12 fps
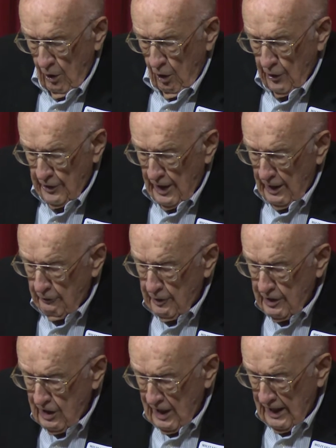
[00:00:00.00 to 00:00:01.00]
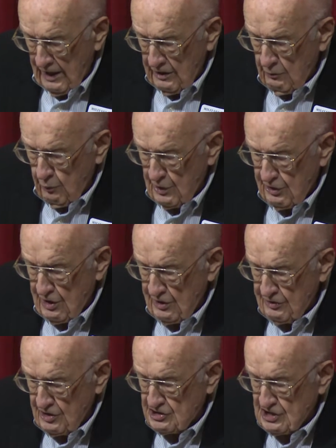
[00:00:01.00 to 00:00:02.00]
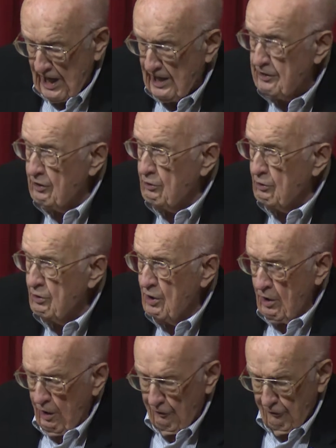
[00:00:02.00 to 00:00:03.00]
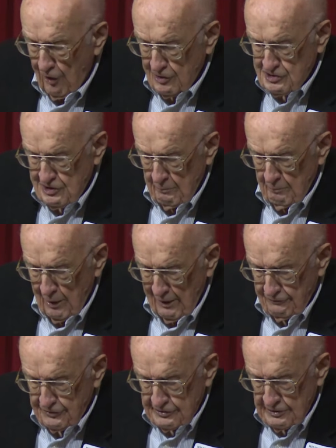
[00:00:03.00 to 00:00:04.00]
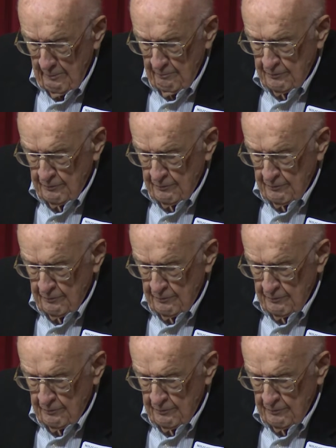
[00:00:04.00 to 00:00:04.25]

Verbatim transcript: On arid land within the shadow of Austin Bluffs,